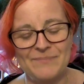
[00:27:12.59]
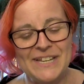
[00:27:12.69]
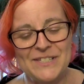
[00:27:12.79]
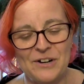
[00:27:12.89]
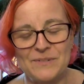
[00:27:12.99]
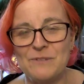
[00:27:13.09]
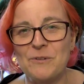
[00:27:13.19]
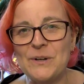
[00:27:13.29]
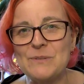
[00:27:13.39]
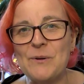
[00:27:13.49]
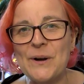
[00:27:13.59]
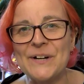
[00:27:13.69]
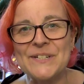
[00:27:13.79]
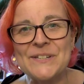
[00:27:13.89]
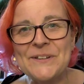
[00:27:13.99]
he served in World
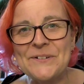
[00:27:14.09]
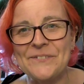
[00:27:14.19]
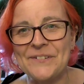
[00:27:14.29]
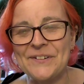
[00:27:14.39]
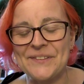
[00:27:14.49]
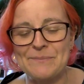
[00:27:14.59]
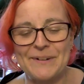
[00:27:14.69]
War II for the